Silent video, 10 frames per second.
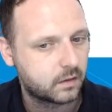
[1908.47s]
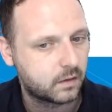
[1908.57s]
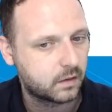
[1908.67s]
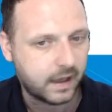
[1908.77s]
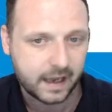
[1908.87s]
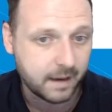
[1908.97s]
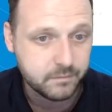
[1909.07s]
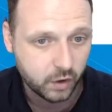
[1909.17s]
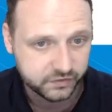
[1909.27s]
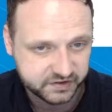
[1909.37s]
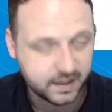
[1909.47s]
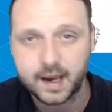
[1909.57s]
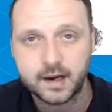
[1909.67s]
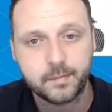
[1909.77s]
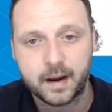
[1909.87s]
Like, I'm not
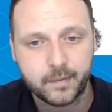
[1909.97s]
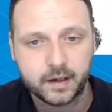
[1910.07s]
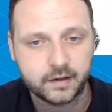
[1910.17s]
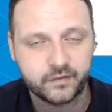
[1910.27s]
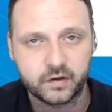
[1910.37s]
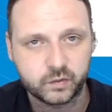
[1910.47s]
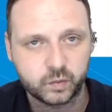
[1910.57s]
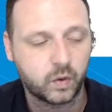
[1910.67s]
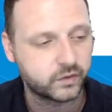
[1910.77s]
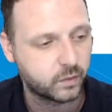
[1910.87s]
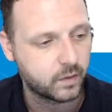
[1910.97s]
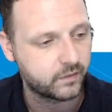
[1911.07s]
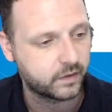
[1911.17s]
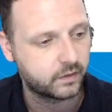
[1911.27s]
scared about my defenders whatsoever.